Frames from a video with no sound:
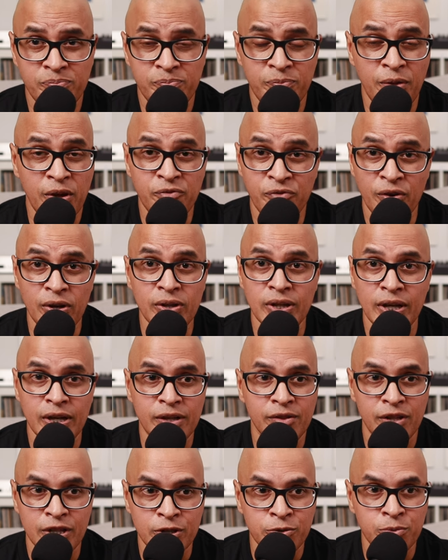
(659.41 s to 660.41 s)
They felt
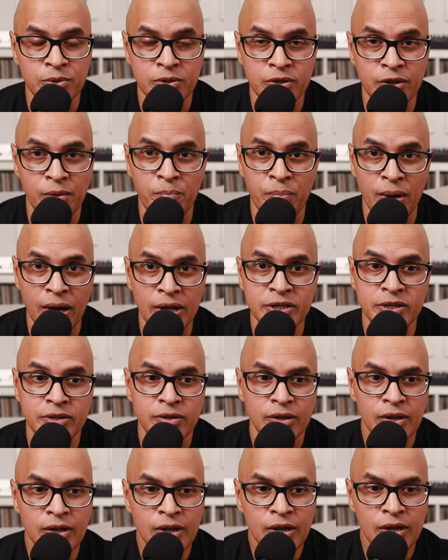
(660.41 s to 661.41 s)
like this was the best
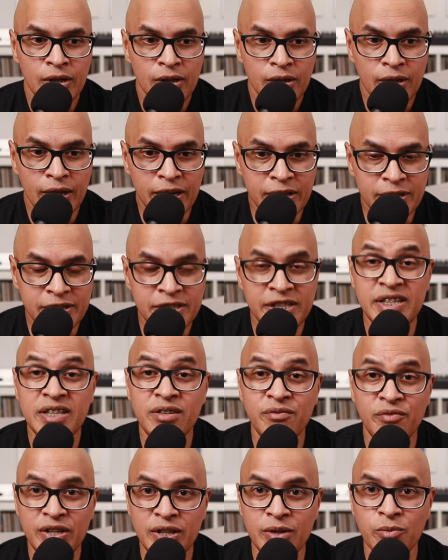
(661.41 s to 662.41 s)
like
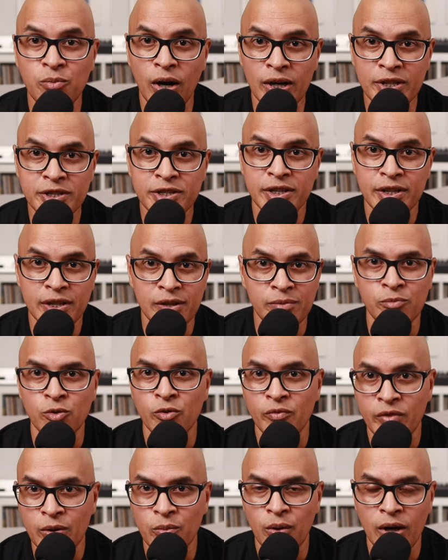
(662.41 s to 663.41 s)
TV watching,
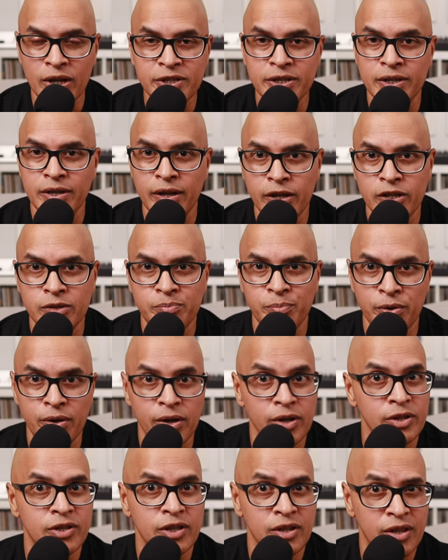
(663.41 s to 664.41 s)
movie watching
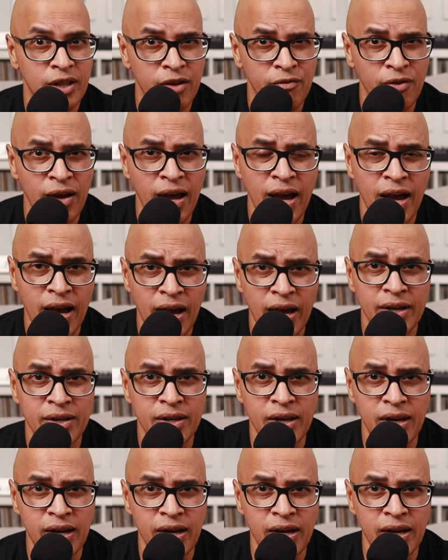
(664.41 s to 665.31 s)
experience that they've had